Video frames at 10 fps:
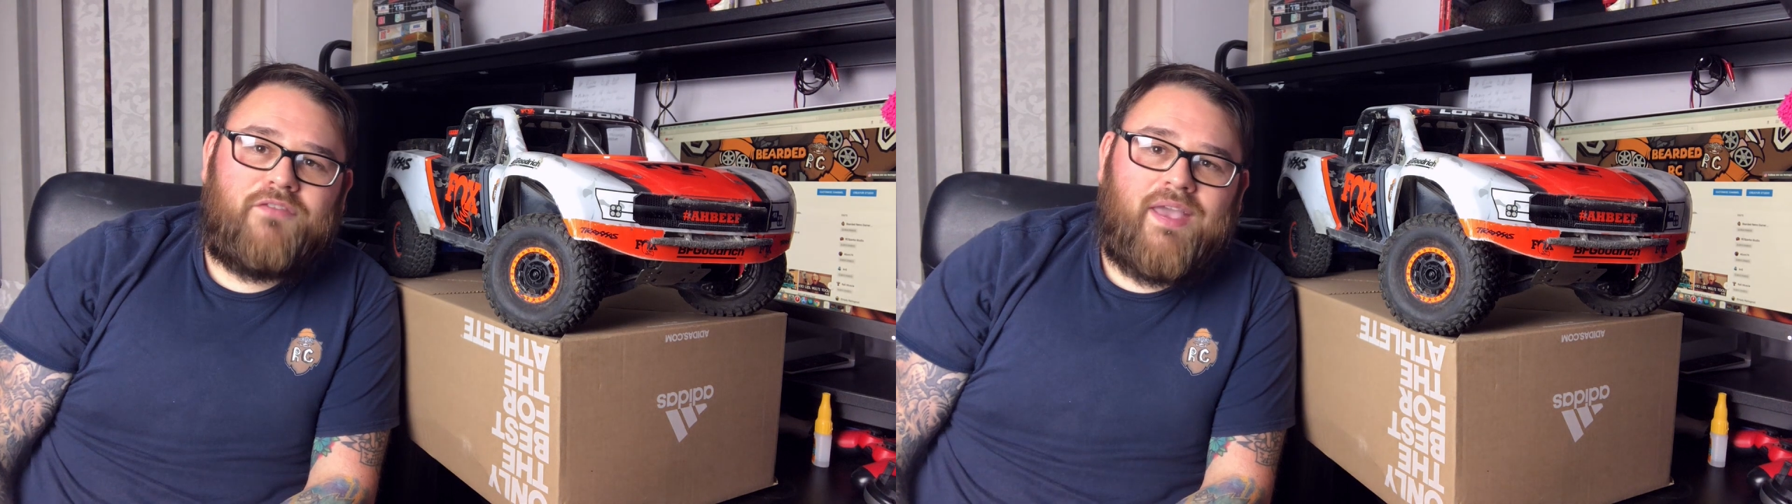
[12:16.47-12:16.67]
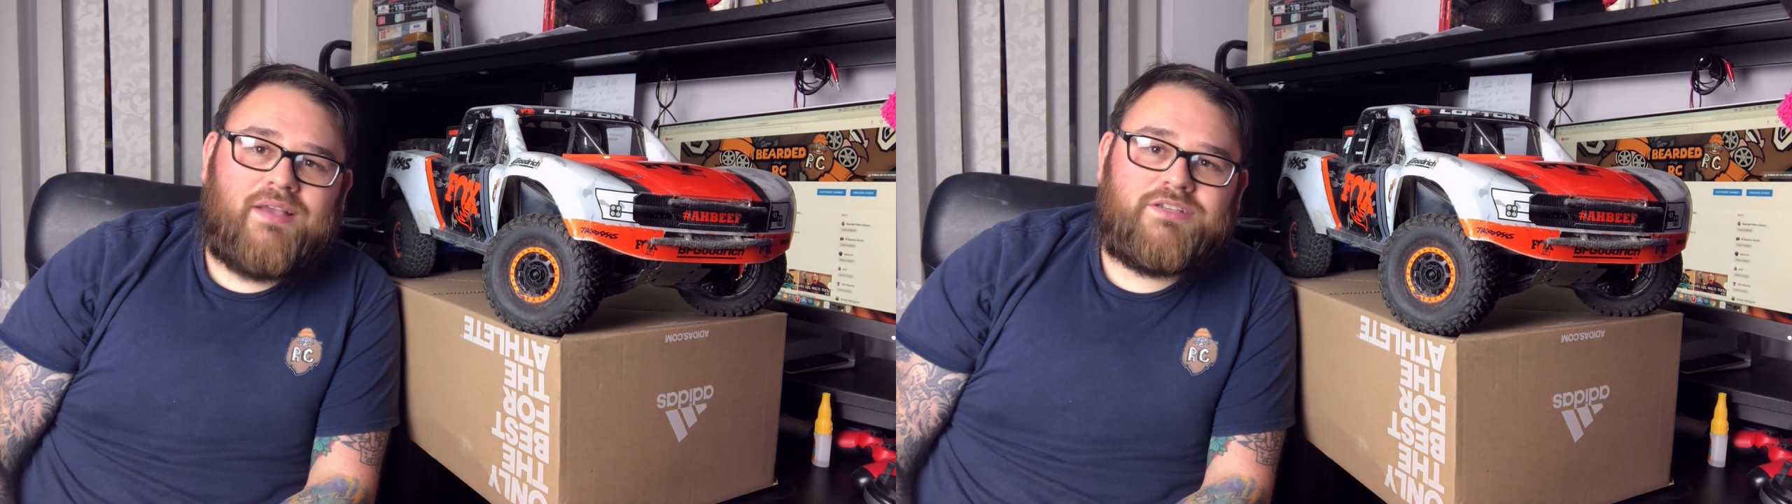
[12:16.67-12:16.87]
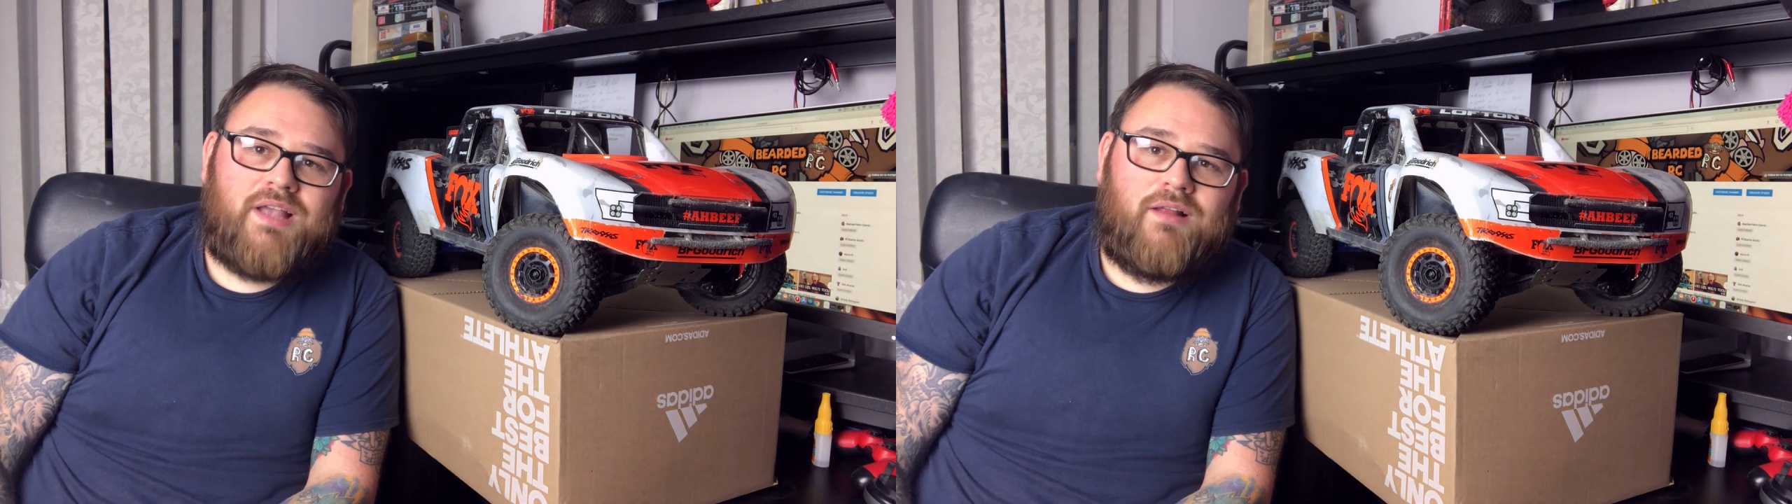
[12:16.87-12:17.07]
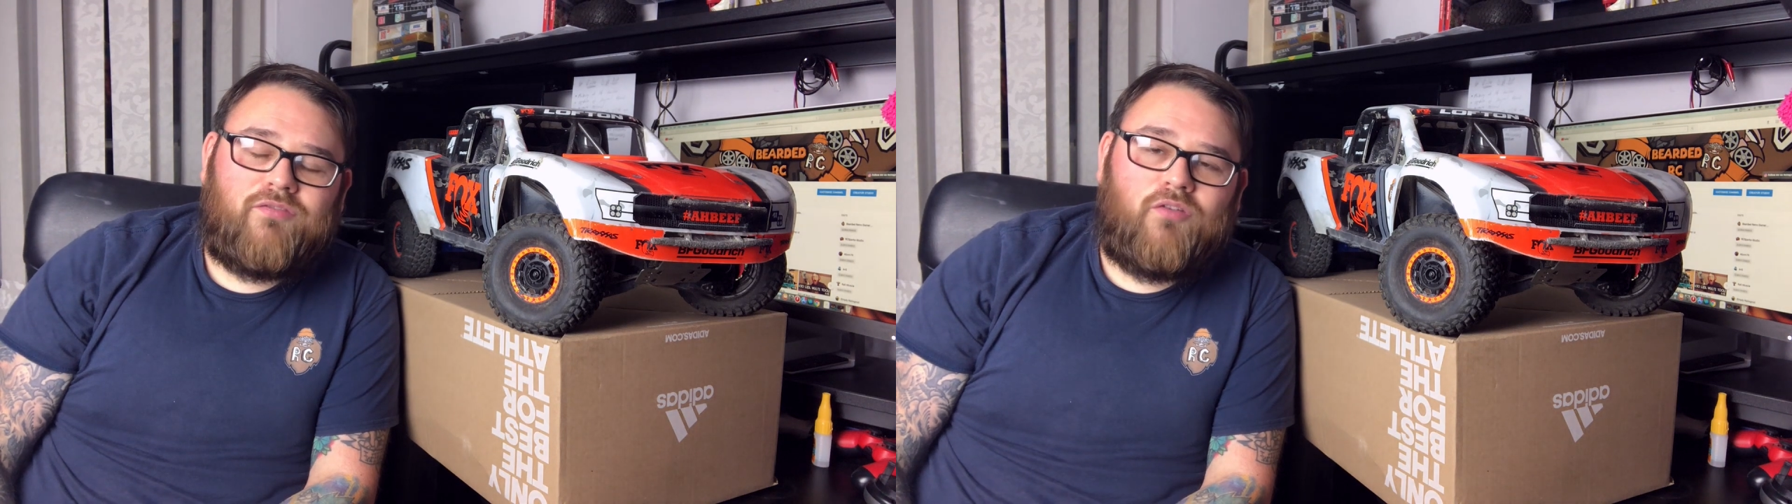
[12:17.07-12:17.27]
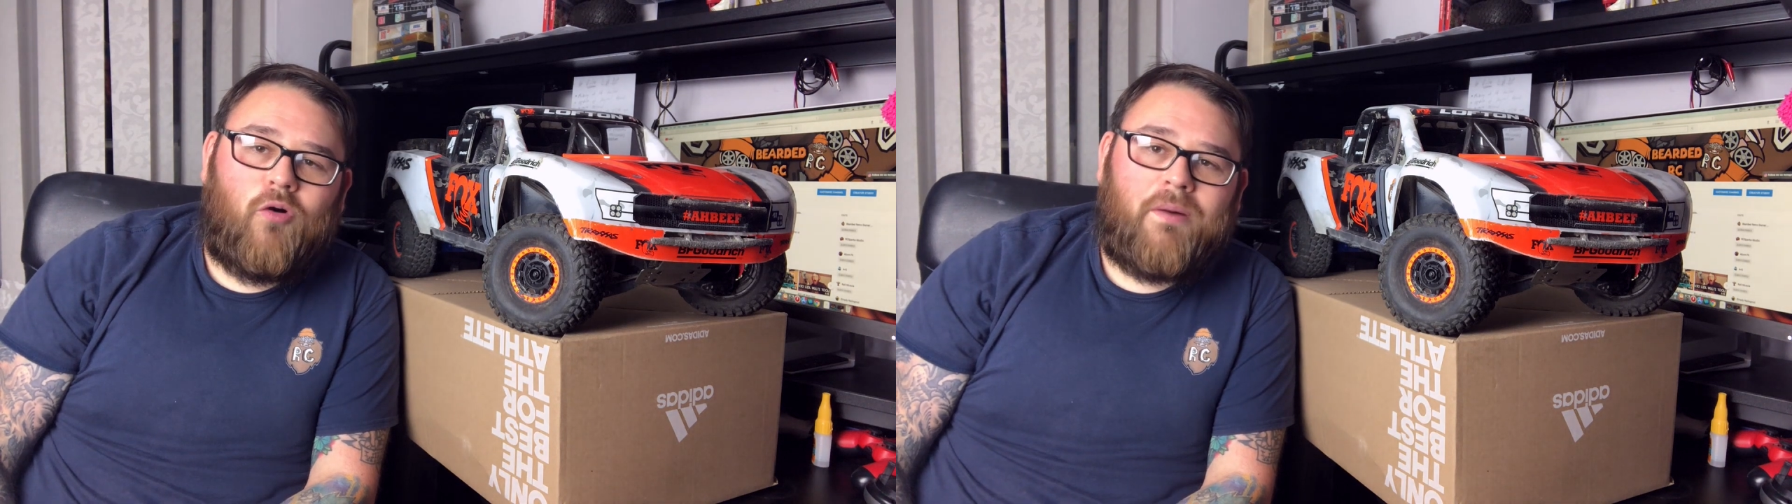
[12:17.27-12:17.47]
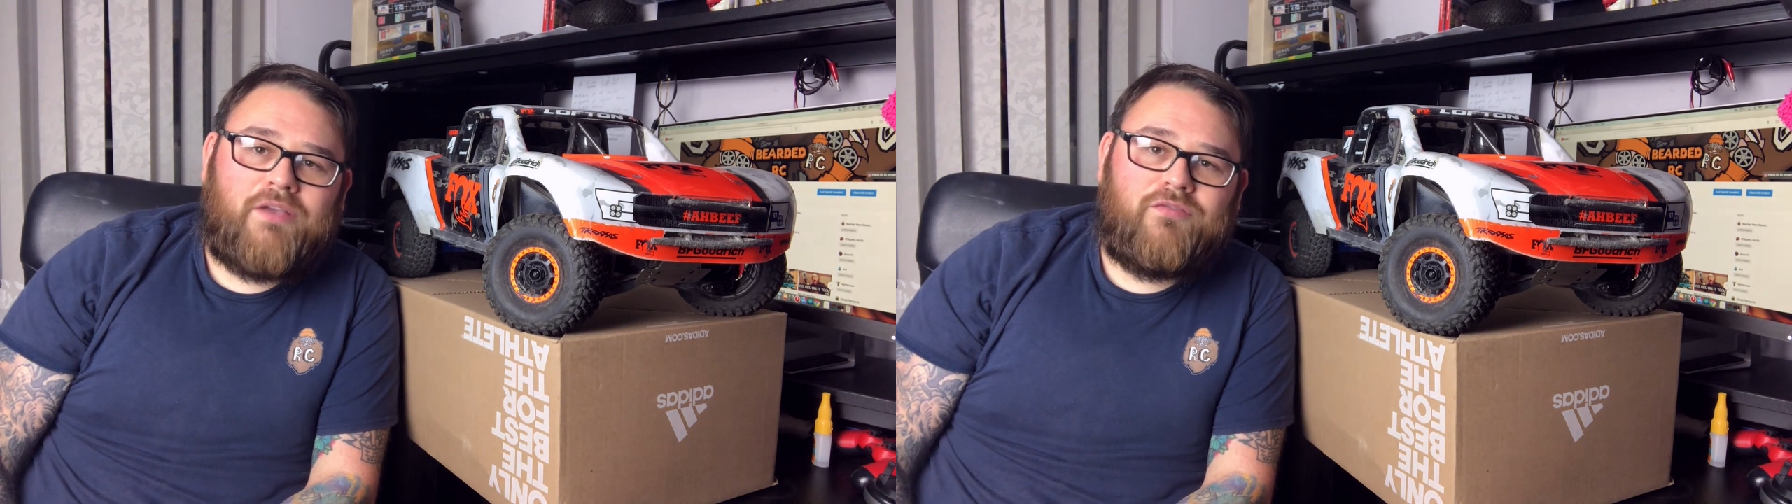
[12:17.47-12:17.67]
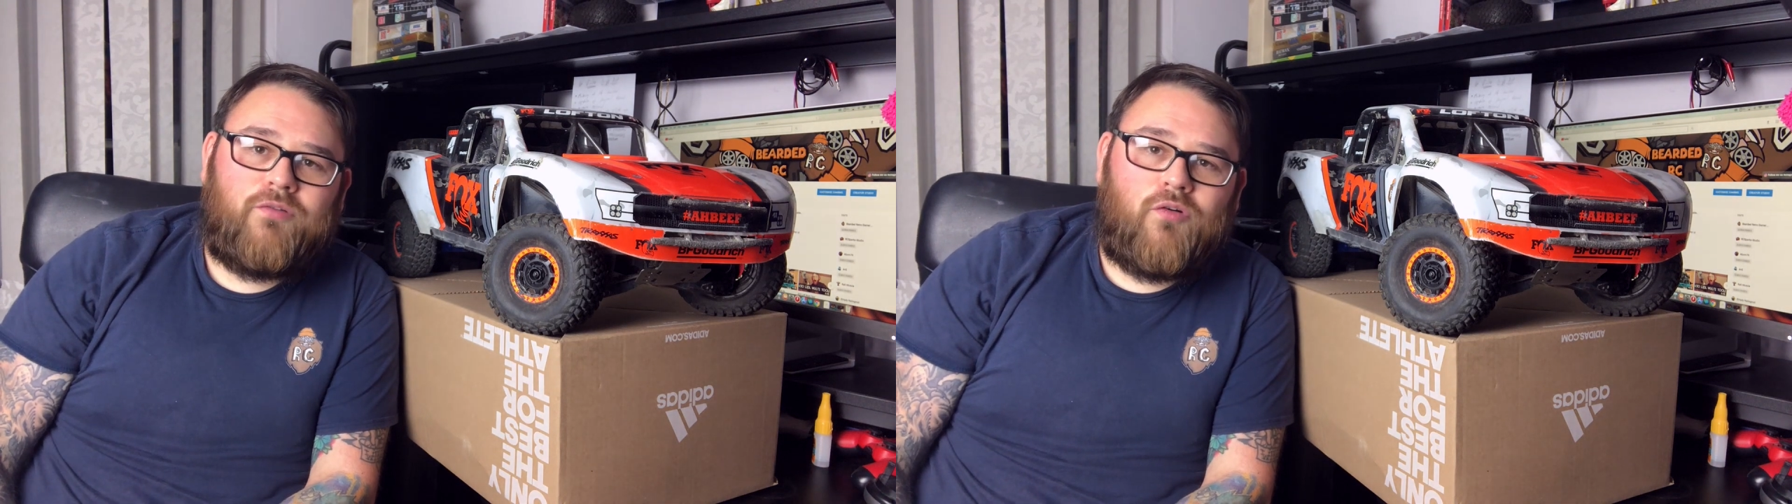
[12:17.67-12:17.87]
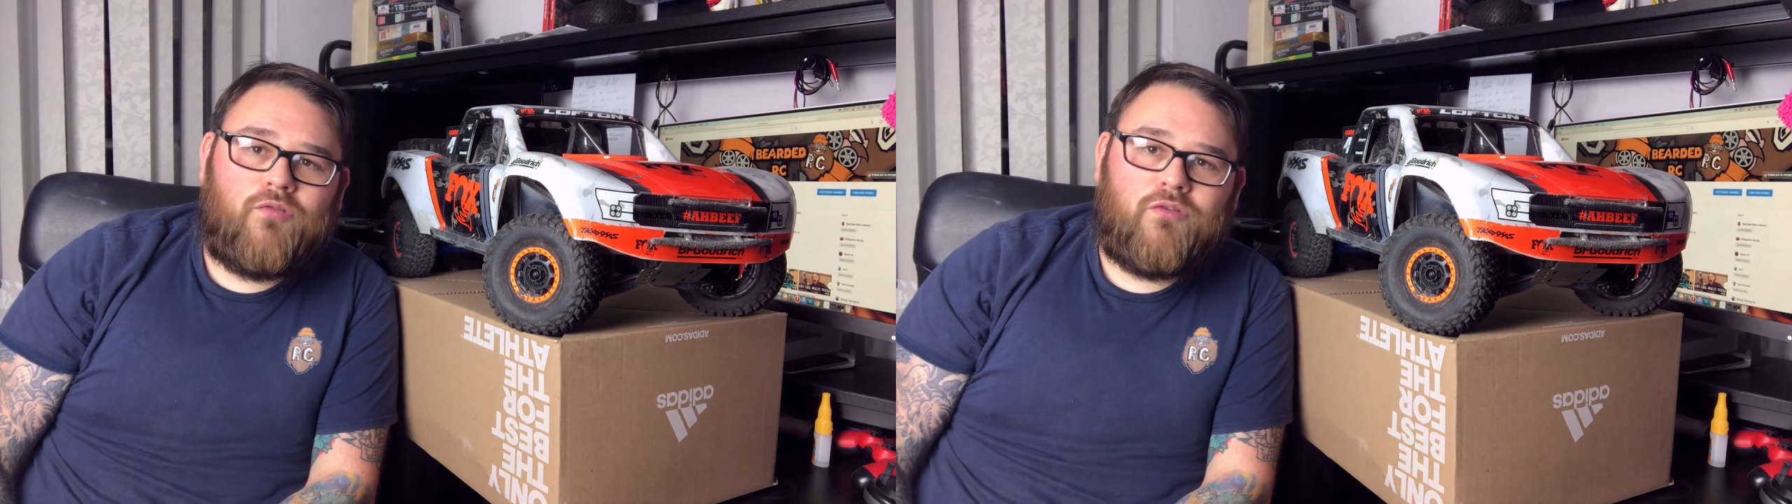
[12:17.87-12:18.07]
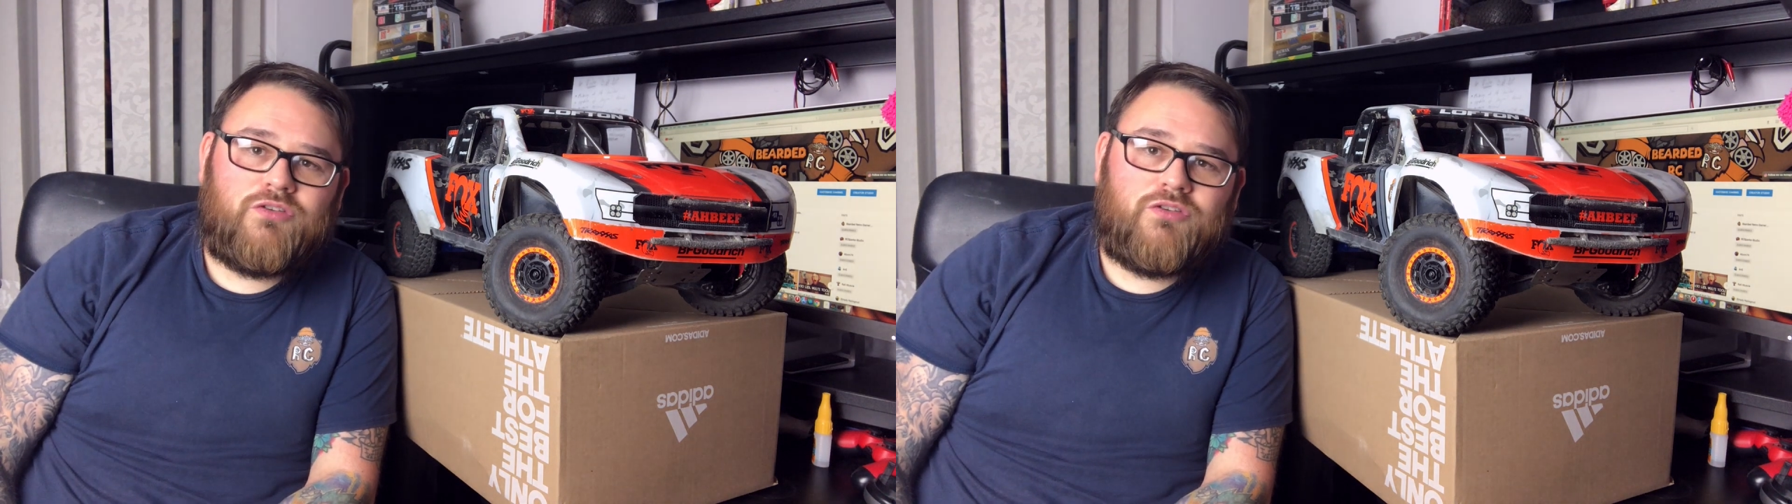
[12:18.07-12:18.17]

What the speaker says: VXL 4x4